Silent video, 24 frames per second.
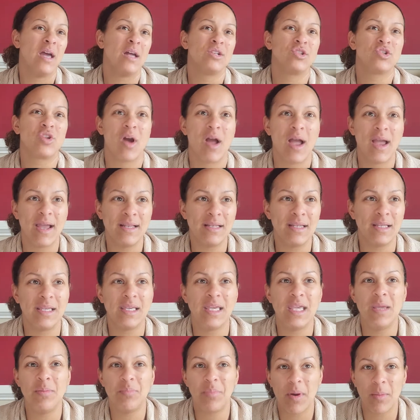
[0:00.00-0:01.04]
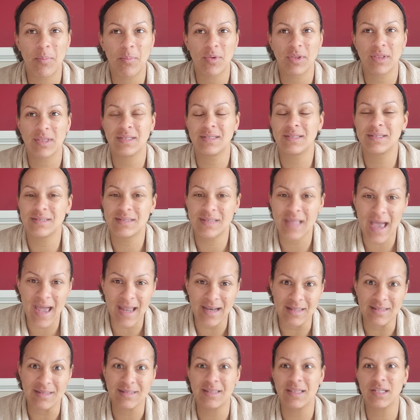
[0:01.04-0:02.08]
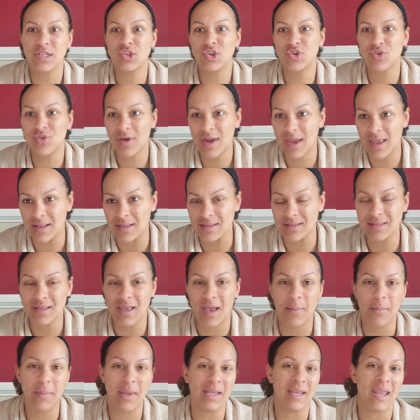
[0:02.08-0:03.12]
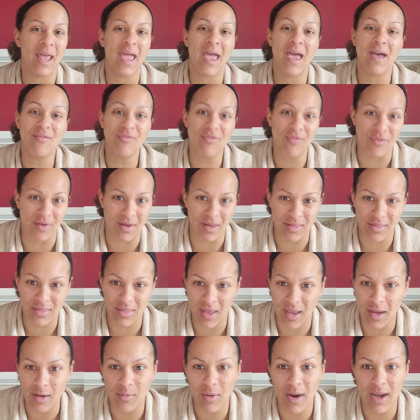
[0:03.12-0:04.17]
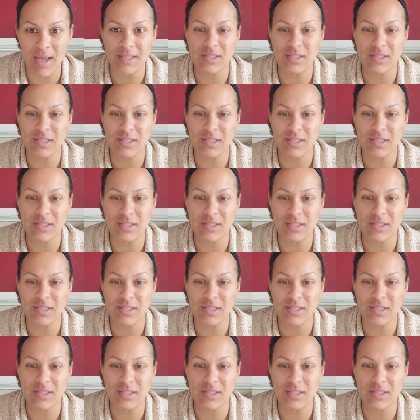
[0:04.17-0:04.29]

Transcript: trying to keep up with the status, the trends, I mean, everything, right?